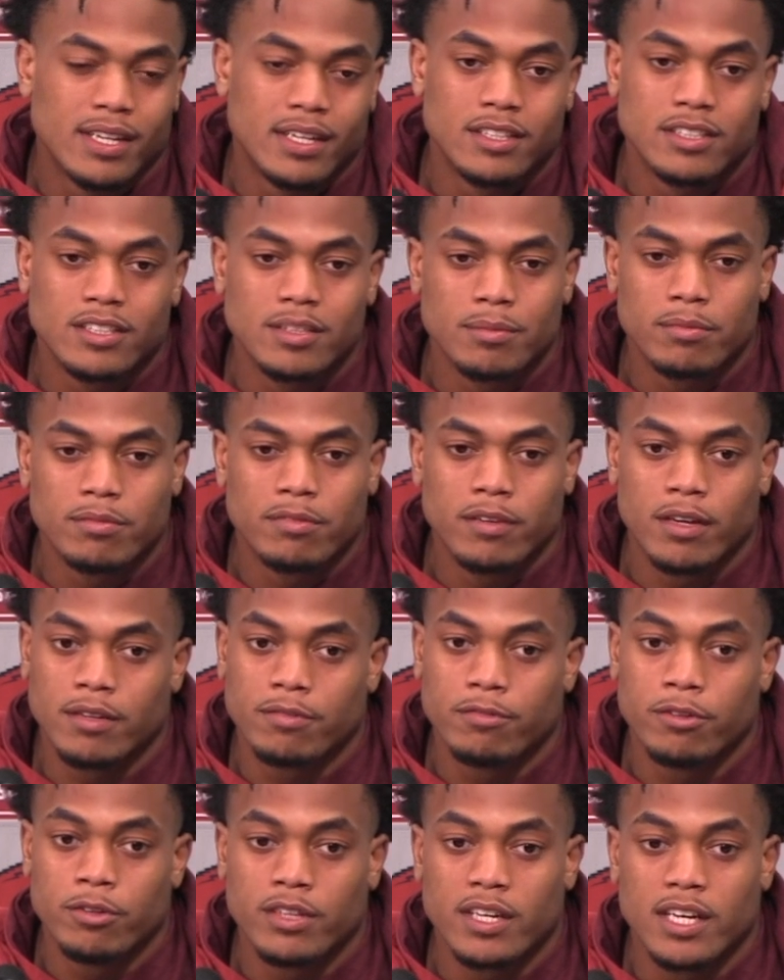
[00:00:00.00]
There's a
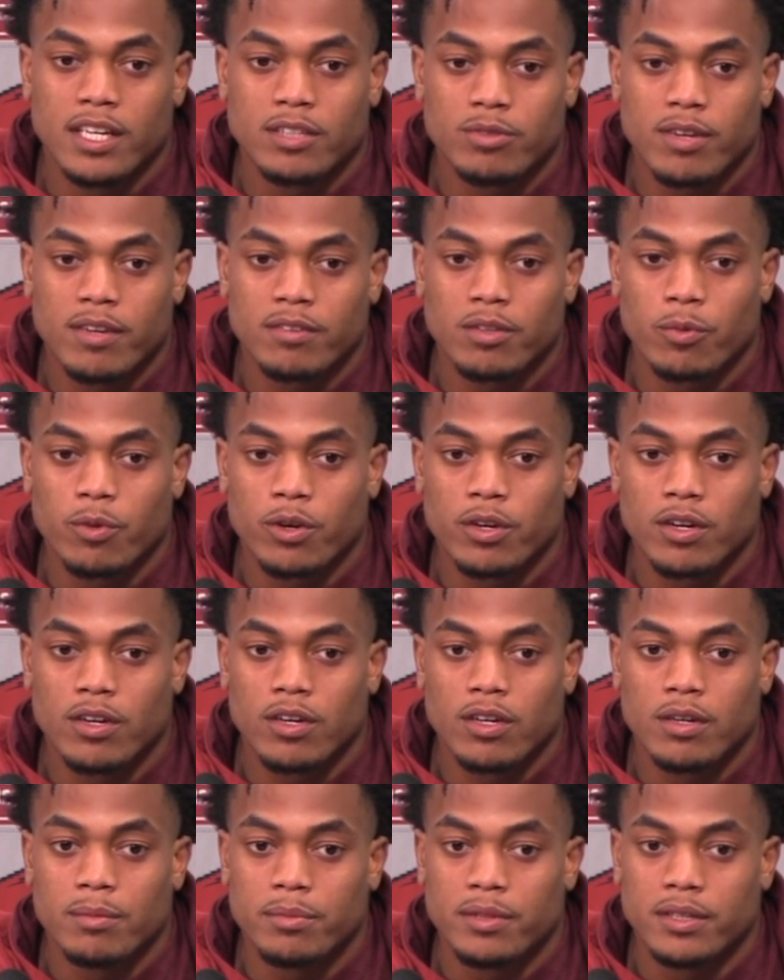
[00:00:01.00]
few things we have to work
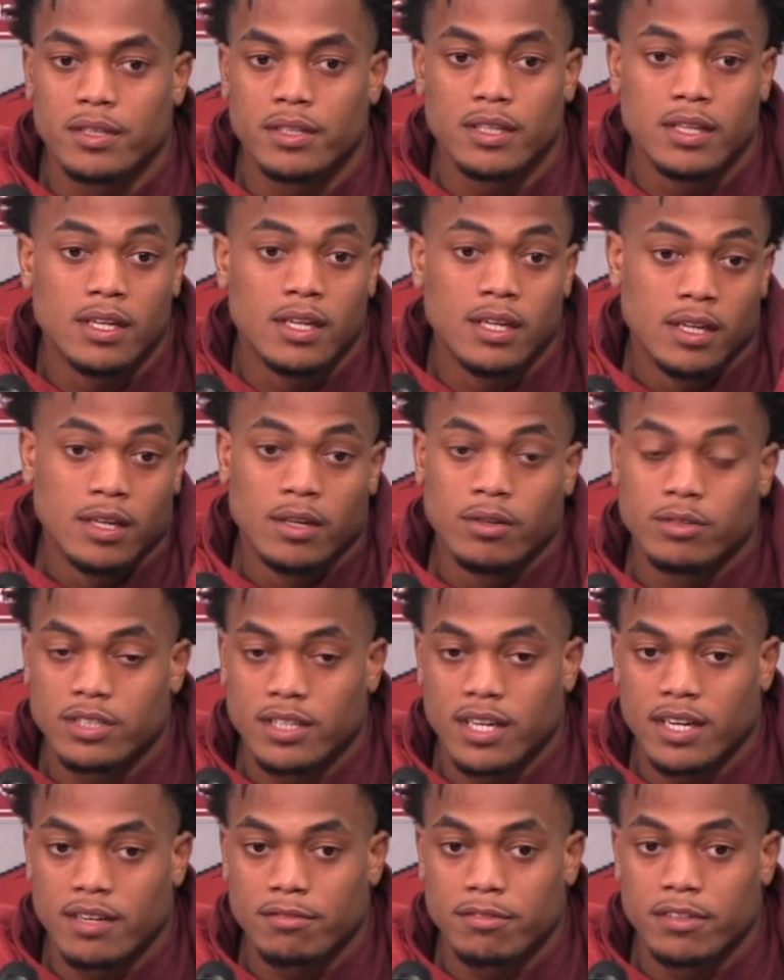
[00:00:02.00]
on, but just
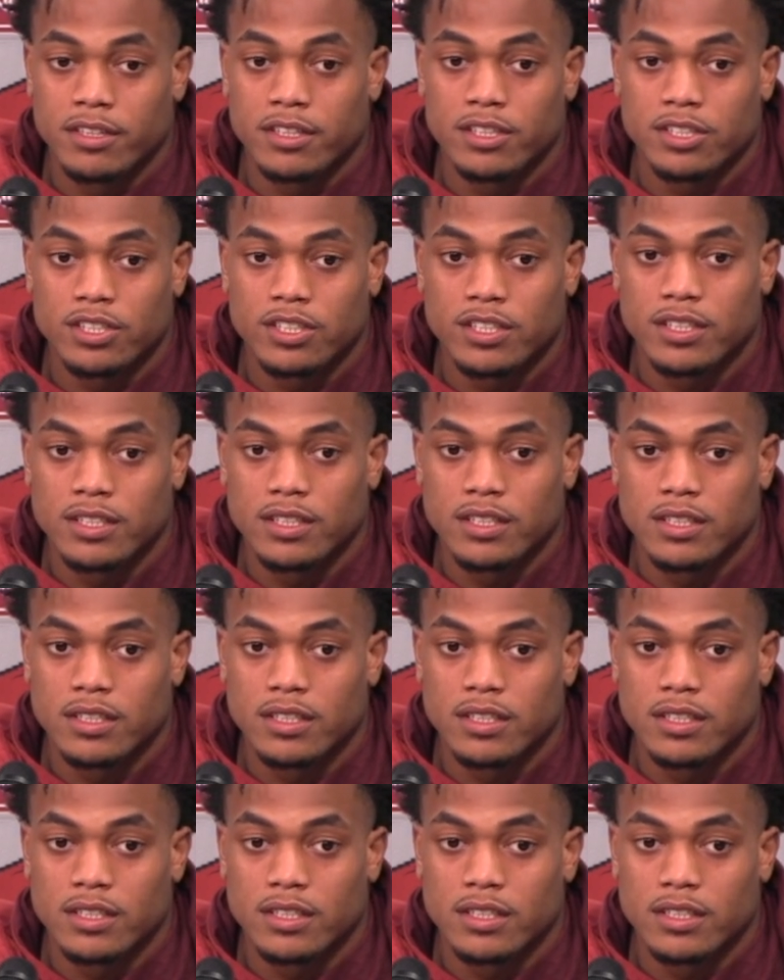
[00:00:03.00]
got to finish.